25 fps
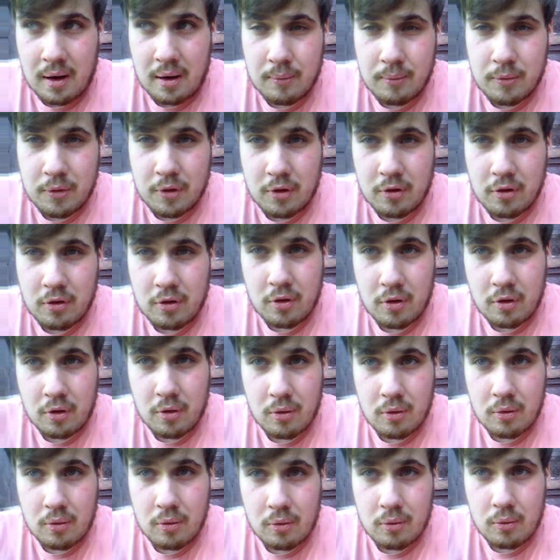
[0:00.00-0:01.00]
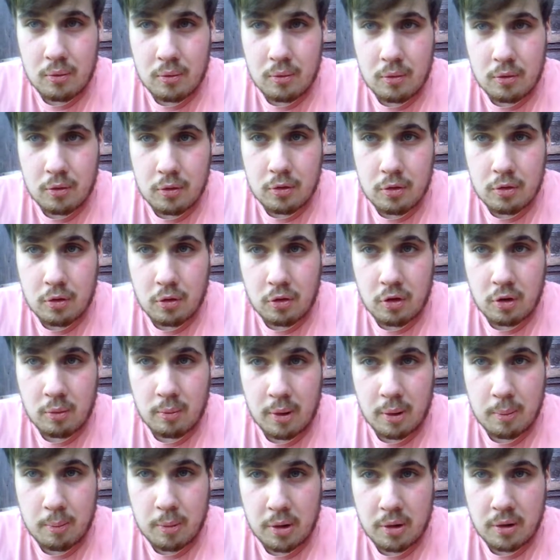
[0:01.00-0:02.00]
I'm just
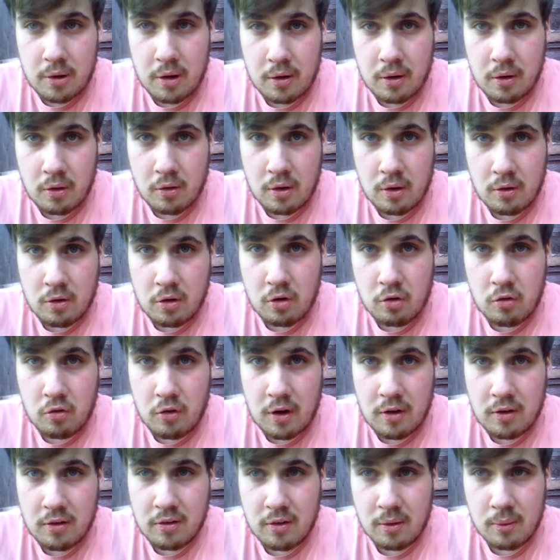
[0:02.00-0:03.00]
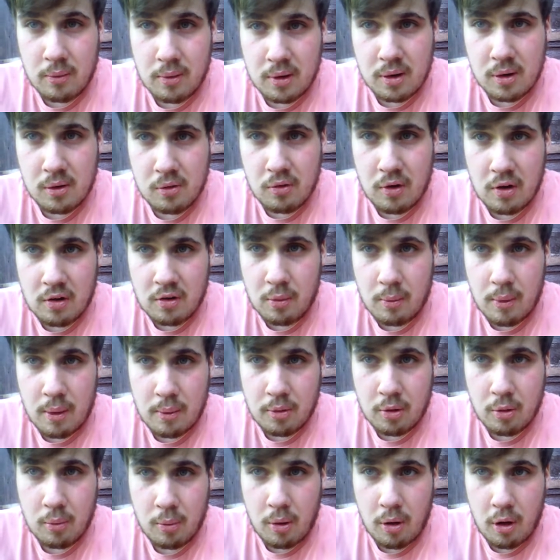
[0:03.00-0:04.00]
sorting my boot up out to dress because I'm gonna dress them
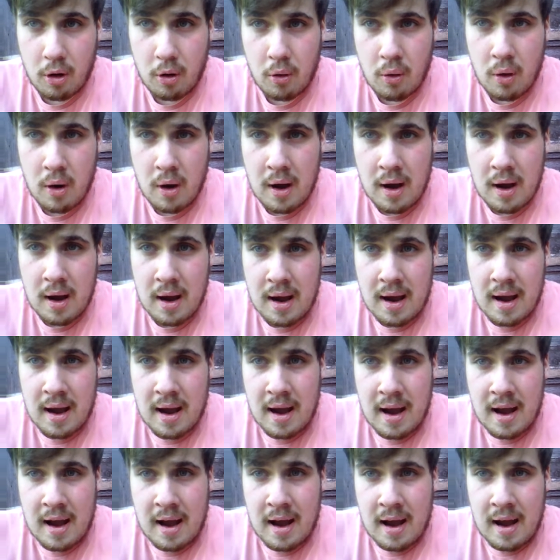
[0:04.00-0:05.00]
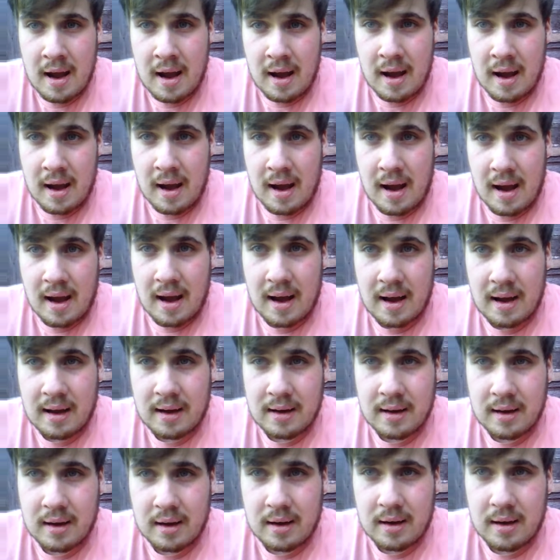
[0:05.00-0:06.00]
up tomorrow.
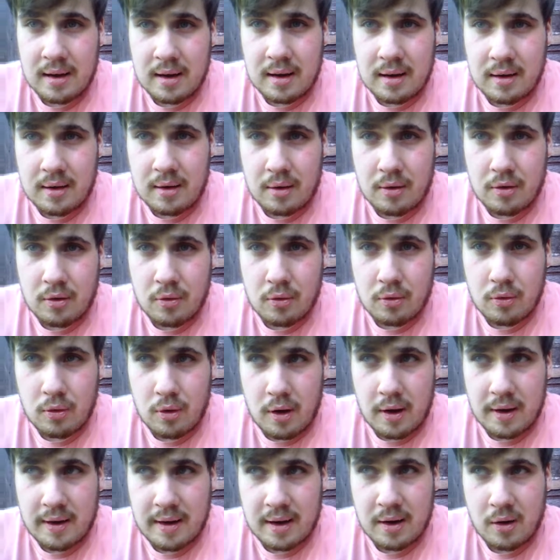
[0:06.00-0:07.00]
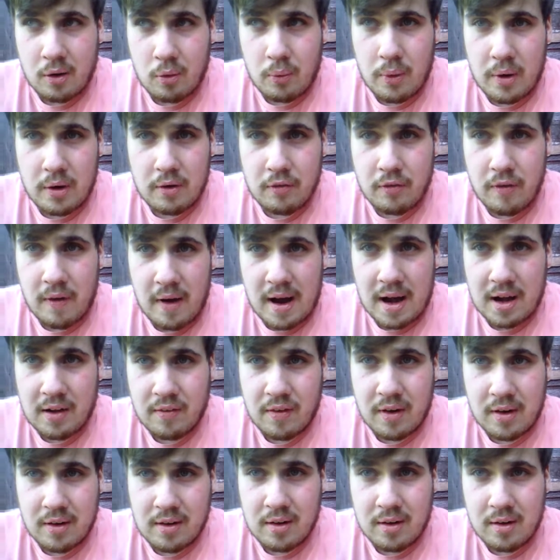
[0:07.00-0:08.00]
And I cannot wait for
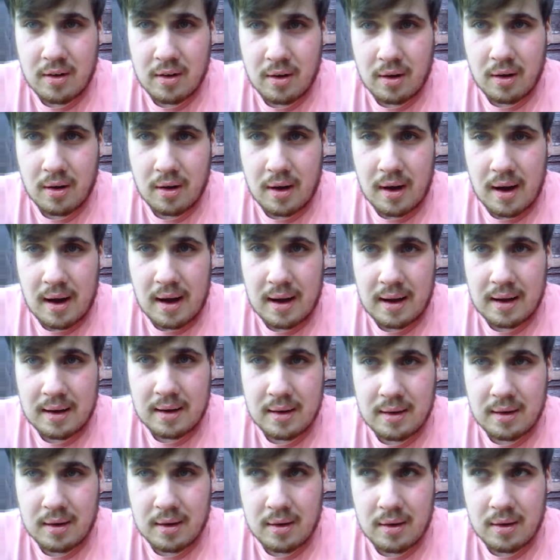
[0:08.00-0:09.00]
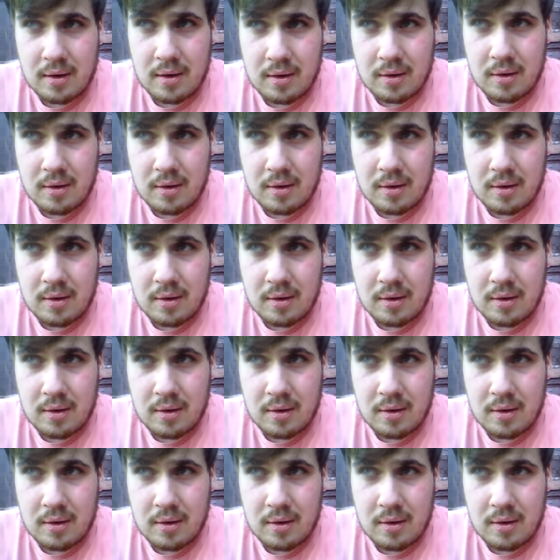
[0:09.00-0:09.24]
X Factor tonight and